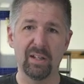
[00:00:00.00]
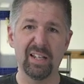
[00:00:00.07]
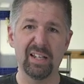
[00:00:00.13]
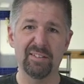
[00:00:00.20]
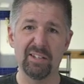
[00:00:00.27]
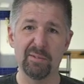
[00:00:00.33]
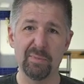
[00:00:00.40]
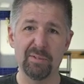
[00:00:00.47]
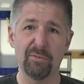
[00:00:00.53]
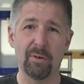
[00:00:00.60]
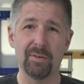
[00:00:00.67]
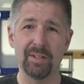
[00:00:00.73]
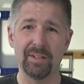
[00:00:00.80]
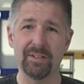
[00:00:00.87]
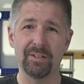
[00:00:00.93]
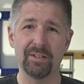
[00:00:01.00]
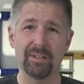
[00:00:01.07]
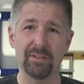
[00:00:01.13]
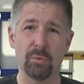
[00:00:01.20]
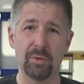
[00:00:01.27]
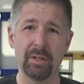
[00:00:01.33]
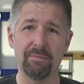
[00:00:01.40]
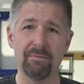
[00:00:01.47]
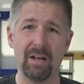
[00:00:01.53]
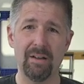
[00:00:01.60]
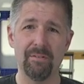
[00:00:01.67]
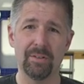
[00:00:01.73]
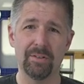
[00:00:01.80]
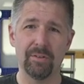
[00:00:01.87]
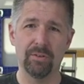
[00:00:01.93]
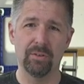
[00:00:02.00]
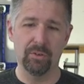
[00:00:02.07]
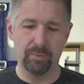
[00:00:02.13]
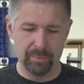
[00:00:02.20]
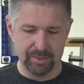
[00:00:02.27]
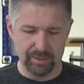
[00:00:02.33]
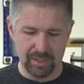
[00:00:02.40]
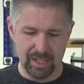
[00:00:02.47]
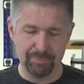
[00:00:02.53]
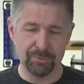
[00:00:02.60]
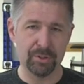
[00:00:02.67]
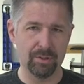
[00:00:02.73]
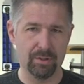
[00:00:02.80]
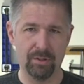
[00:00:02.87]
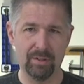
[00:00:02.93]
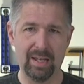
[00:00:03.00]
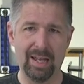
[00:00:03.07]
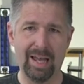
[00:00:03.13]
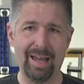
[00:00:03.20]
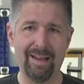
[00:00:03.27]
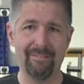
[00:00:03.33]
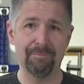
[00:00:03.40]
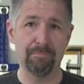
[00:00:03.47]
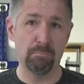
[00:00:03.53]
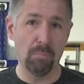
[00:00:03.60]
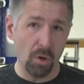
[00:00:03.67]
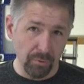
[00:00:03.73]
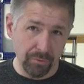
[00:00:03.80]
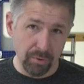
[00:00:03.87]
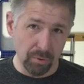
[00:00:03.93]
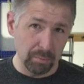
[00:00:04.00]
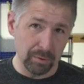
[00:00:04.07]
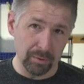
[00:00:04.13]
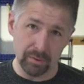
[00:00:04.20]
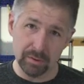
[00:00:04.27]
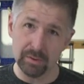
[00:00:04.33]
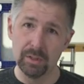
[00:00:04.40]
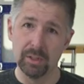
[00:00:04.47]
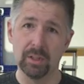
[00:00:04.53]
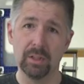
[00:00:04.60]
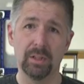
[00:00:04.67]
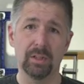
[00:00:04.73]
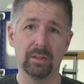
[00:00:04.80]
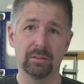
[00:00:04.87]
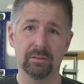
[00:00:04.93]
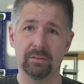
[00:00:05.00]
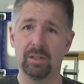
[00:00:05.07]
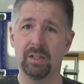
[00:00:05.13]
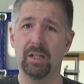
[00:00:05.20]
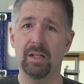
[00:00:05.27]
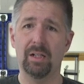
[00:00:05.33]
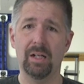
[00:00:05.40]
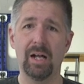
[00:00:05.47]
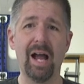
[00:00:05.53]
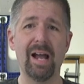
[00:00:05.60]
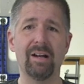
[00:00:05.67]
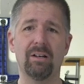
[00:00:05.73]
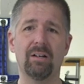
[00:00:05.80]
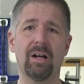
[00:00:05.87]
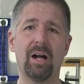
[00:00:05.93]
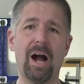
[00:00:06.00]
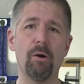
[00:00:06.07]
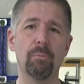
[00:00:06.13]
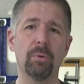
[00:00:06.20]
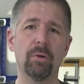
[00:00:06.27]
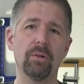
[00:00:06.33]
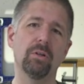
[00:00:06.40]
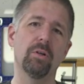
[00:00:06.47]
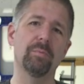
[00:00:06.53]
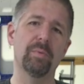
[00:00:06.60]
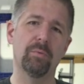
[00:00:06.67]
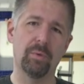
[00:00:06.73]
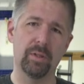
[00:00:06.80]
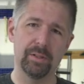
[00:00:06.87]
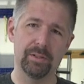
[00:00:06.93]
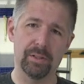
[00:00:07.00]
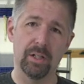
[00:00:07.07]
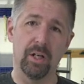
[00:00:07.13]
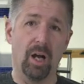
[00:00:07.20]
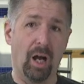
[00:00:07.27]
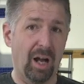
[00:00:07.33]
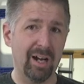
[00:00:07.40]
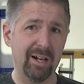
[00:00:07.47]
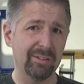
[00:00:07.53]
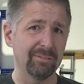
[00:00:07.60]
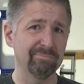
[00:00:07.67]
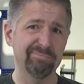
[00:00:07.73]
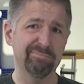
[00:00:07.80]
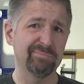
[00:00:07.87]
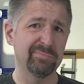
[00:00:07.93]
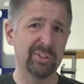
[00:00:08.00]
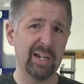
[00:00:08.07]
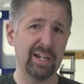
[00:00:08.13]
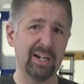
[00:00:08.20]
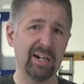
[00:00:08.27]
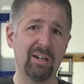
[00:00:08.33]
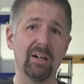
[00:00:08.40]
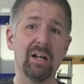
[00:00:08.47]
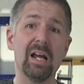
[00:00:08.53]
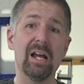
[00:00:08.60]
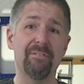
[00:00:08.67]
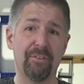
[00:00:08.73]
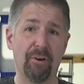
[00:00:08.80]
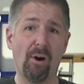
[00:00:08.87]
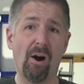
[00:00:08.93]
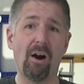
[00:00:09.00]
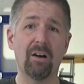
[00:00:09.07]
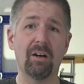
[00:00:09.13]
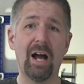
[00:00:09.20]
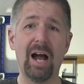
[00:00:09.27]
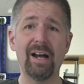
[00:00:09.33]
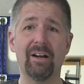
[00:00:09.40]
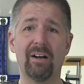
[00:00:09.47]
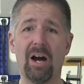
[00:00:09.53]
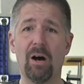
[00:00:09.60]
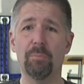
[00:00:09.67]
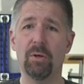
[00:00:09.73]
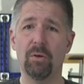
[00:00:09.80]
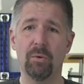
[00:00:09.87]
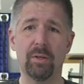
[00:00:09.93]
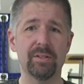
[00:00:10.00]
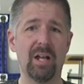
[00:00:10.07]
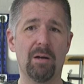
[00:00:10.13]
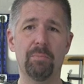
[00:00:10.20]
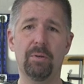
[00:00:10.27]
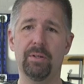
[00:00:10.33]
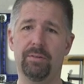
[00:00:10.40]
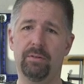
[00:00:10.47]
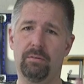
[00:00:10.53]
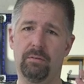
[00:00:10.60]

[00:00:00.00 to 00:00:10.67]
Like I said before, this is a 2,500 lumens. I'm sure they have multiple higher output lumen ones. Check it out. If there are higher output ones, I'll put